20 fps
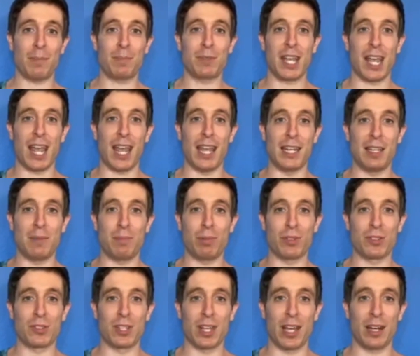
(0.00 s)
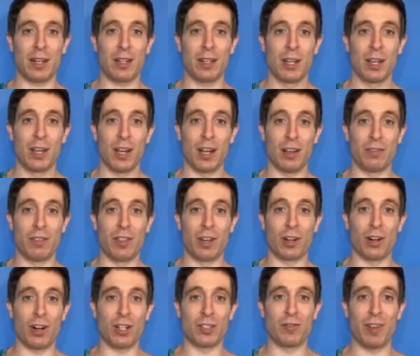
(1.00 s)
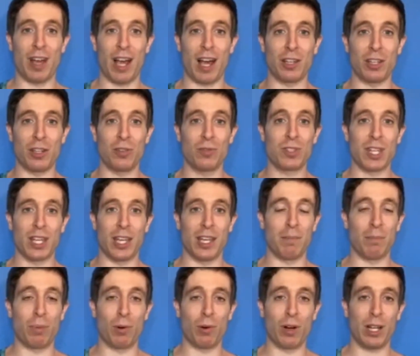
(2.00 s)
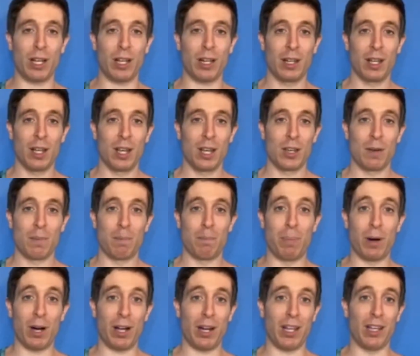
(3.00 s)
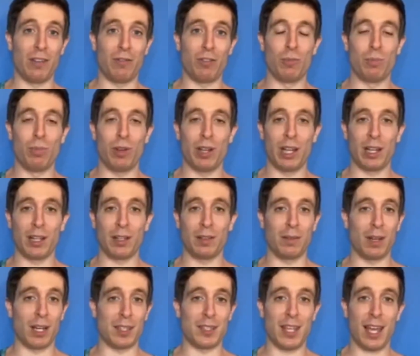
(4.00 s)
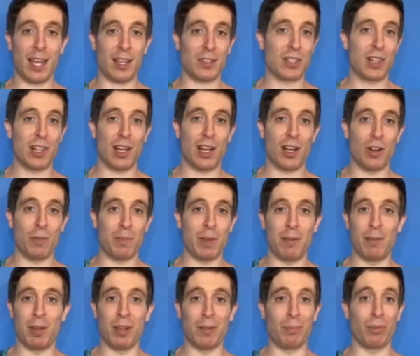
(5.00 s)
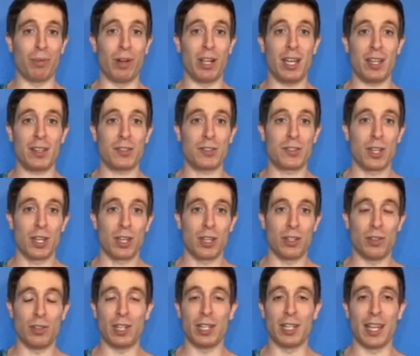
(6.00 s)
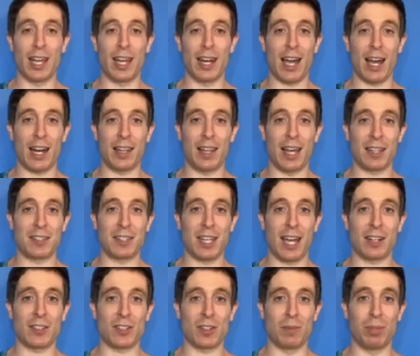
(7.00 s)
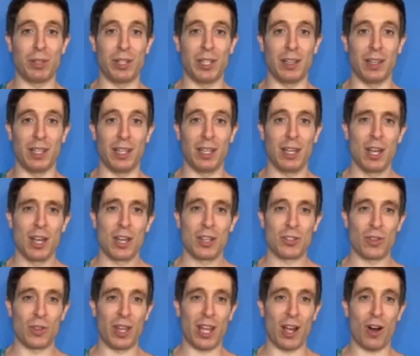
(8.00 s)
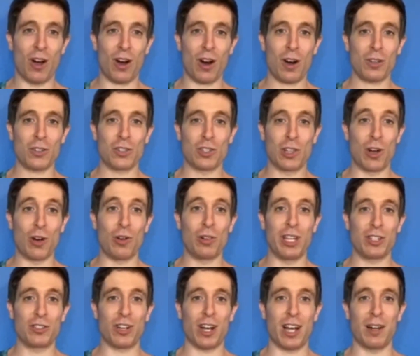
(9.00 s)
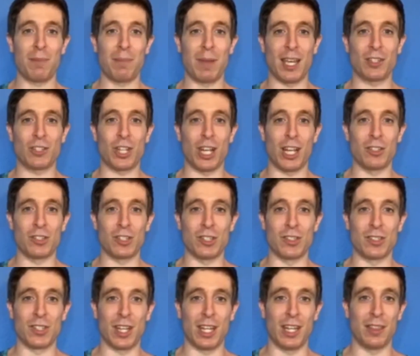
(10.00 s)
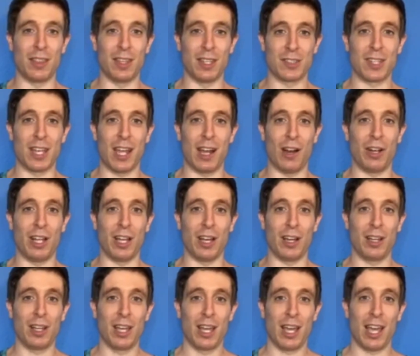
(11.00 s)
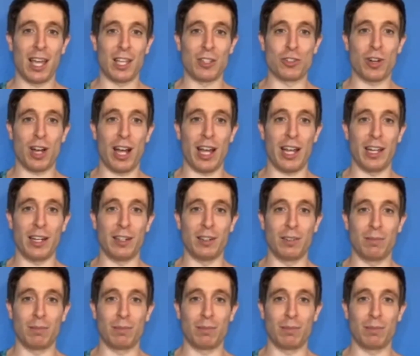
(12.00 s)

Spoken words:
to 80% of the car's value to import it. But if you bring a Tesla or maybe a Prius, you can get out of that tax completely. So they are slowly trying to make changes in this area and try and